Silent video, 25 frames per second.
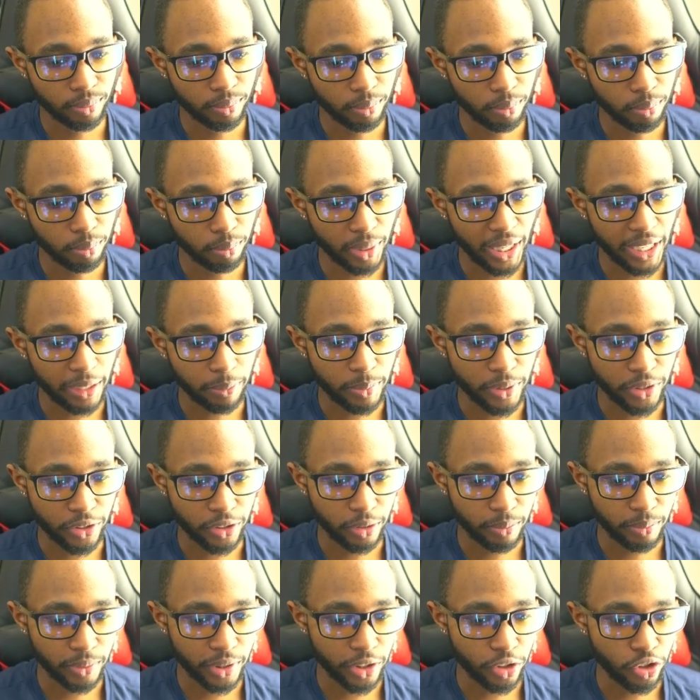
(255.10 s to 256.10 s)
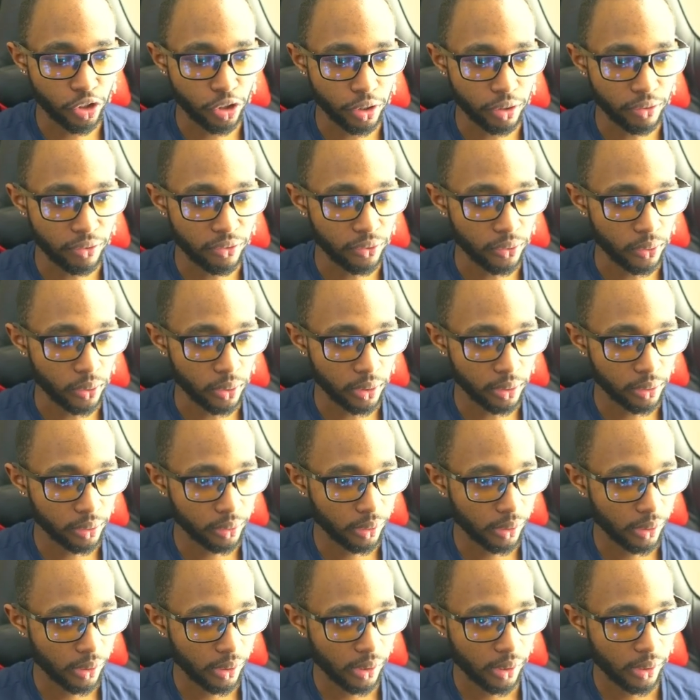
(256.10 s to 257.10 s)
black bishop to G4,
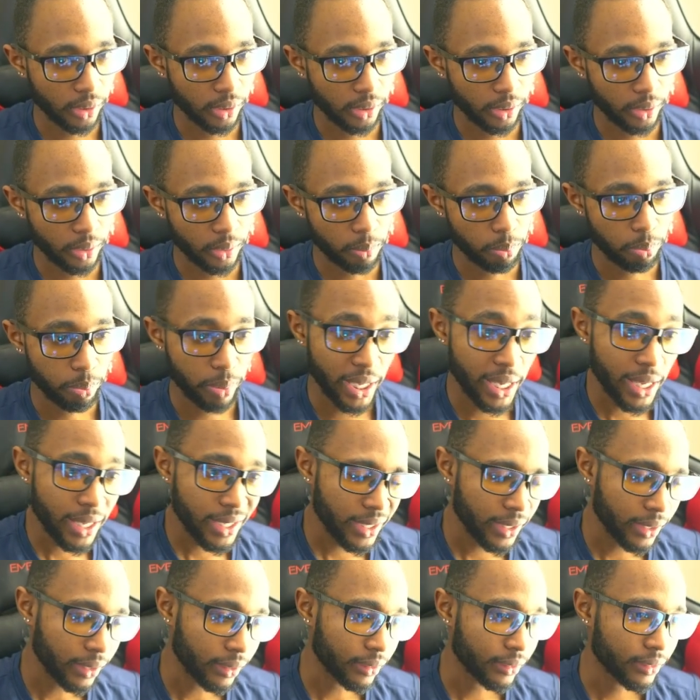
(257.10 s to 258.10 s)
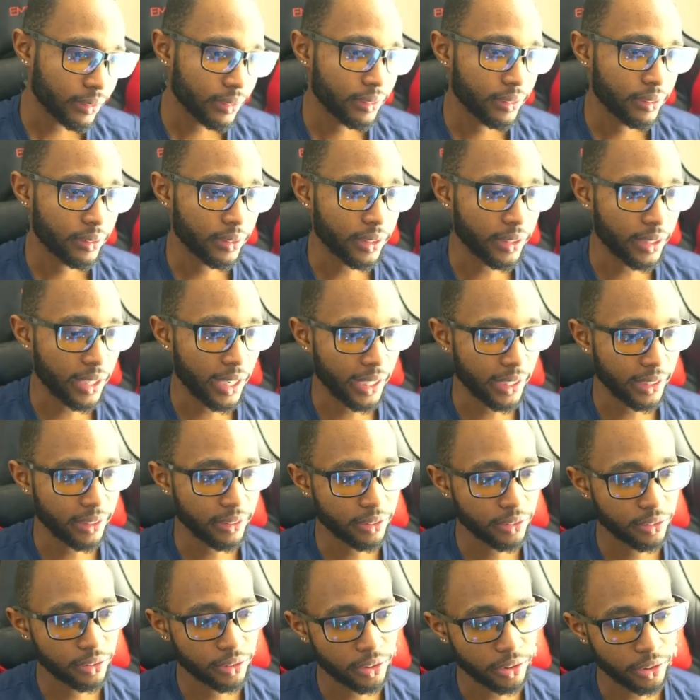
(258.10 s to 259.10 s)
pinning the knight
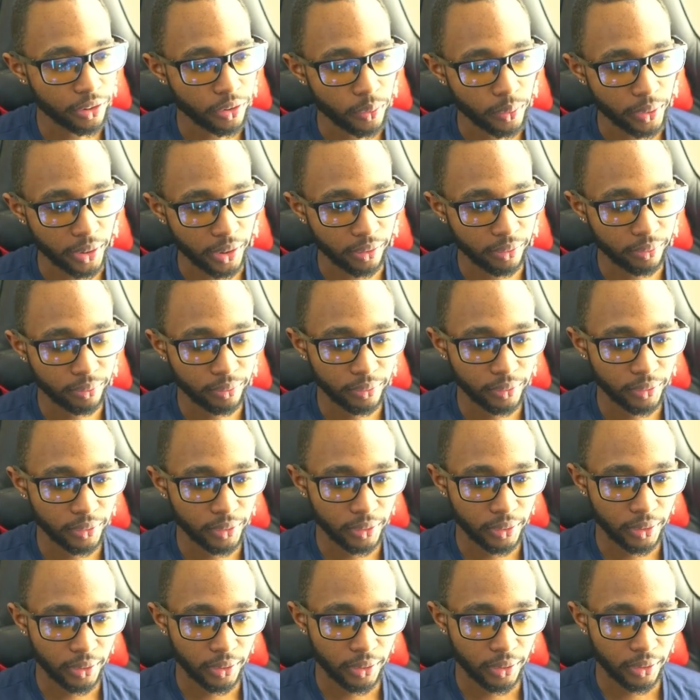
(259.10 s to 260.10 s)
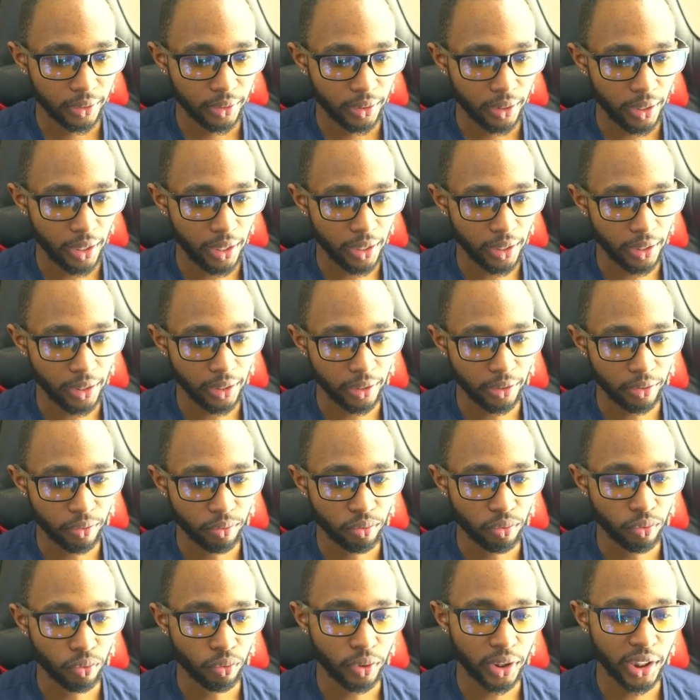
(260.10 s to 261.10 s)
to the queen.
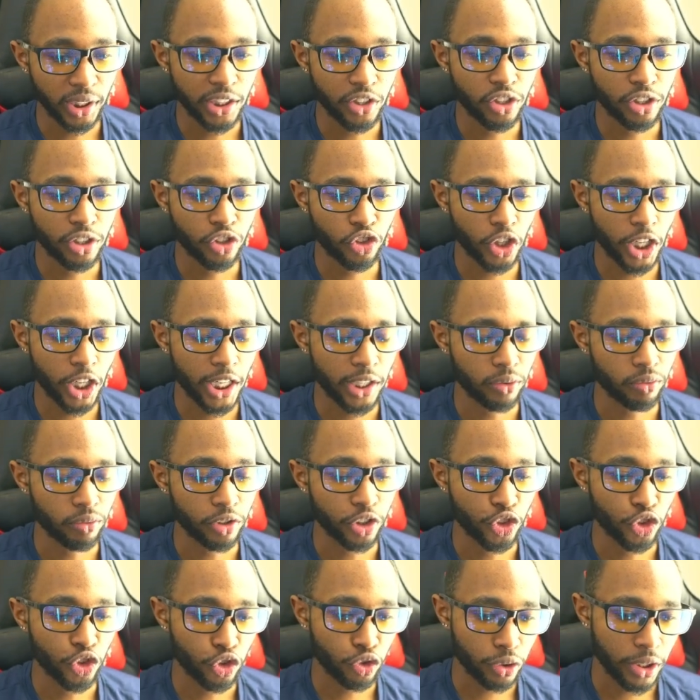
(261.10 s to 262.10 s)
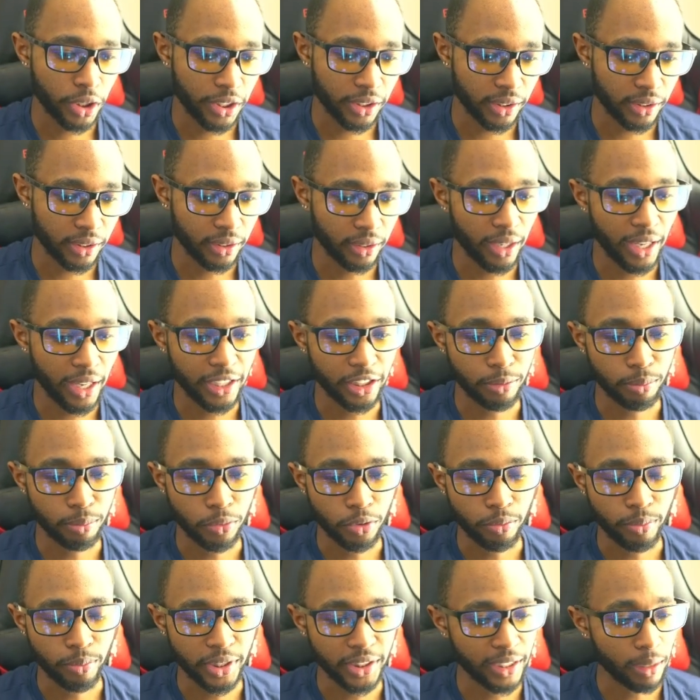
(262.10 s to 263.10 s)
Really just trying to restrict Light's
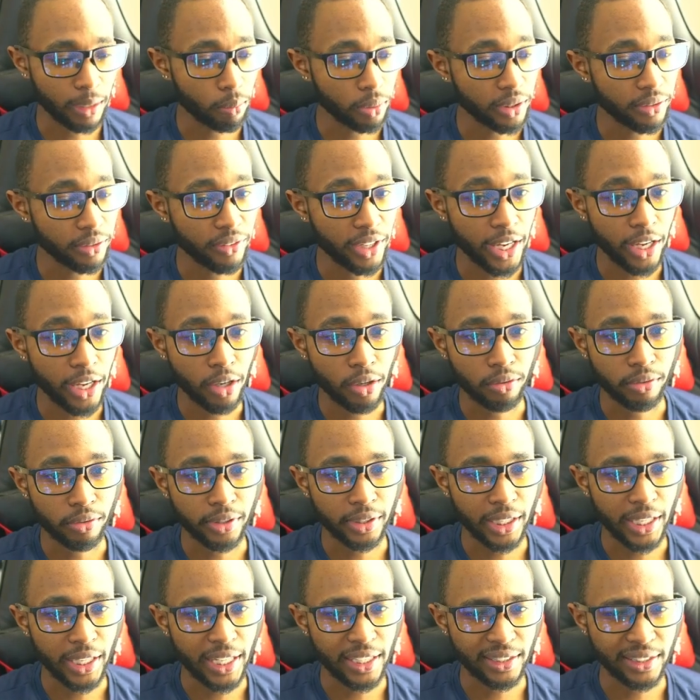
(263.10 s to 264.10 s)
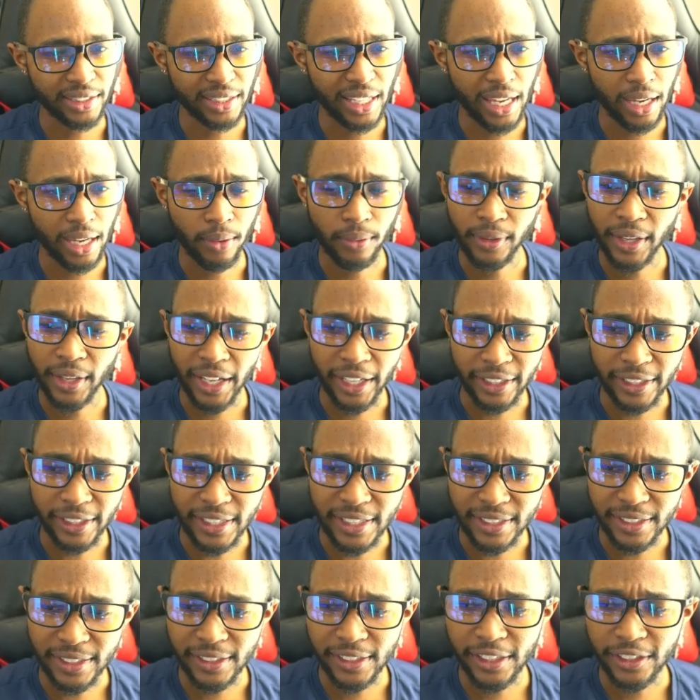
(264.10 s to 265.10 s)
movements. I believe L realizes how Light is
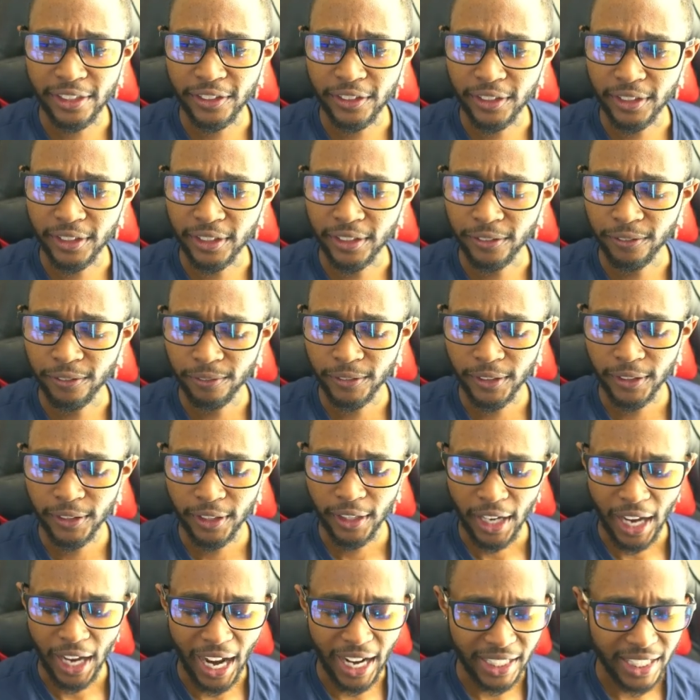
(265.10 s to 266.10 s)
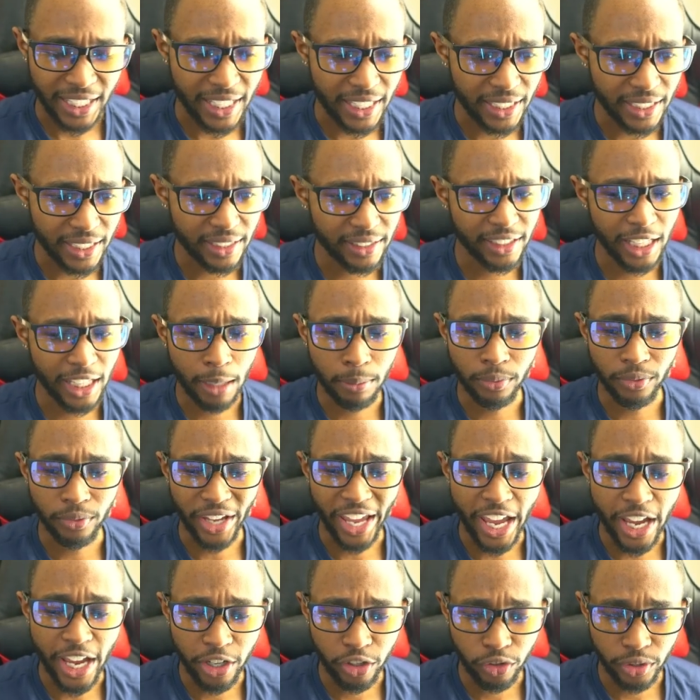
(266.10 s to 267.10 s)
such a hot-headed type of
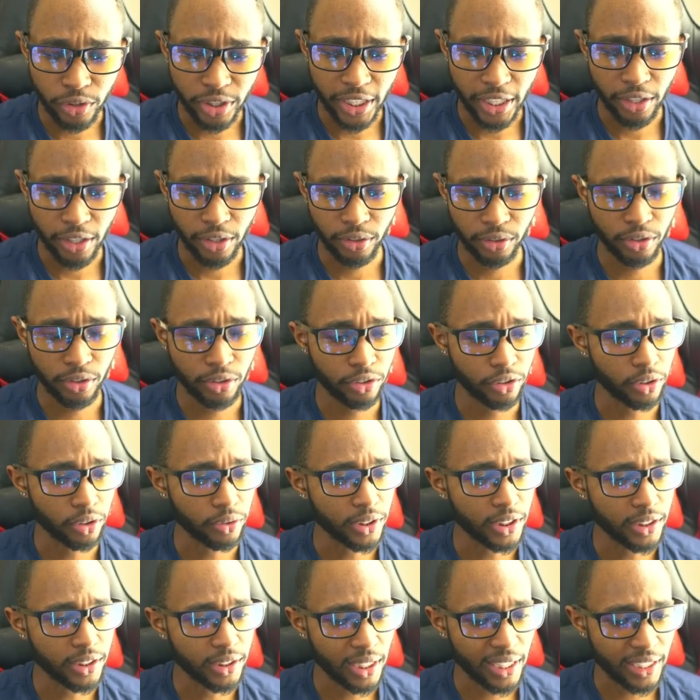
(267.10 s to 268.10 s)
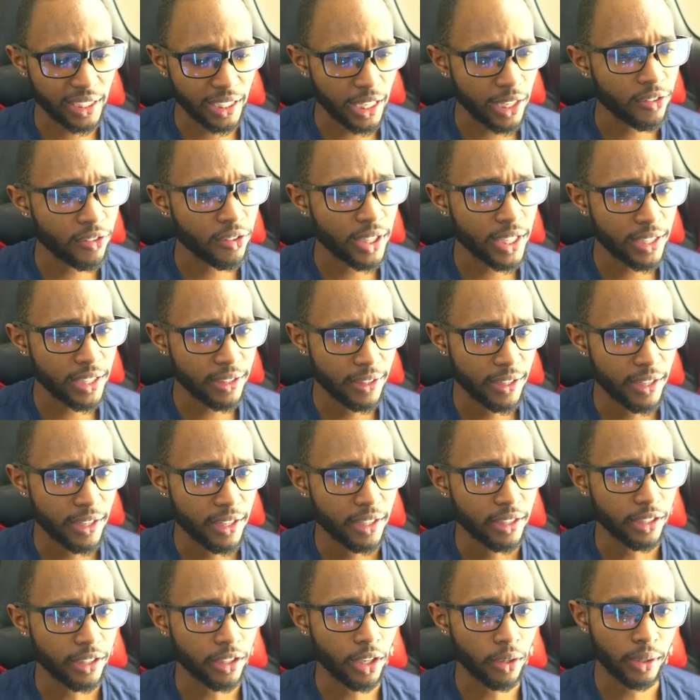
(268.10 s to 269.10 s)
angry character, so he's like, all right,
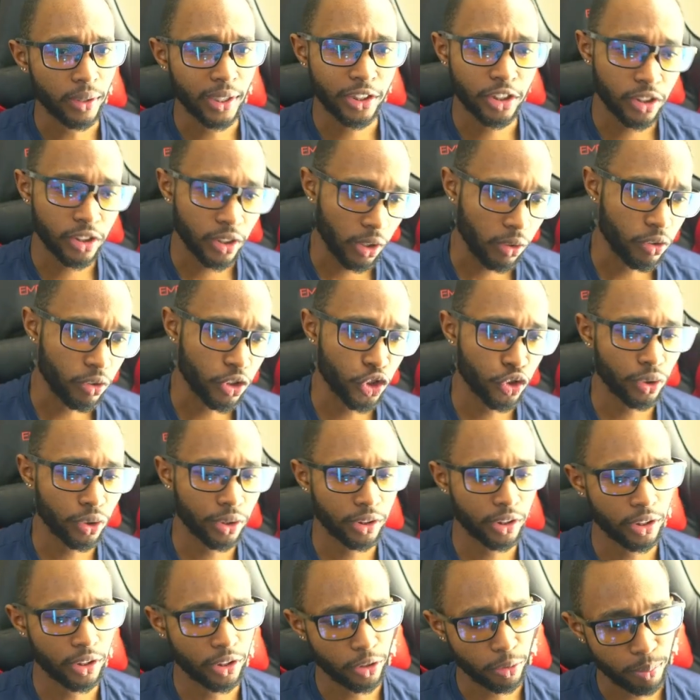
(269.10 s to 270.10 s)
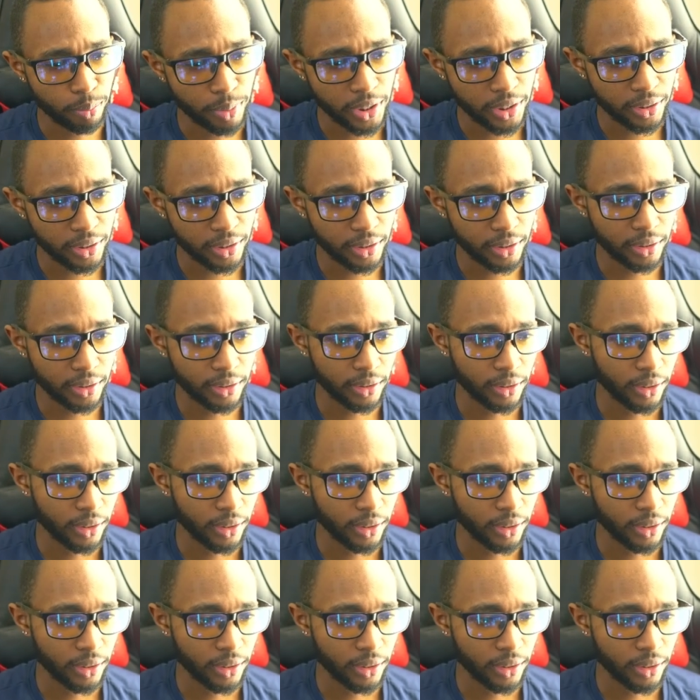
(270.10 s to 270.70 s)
let's start restricting your pieces.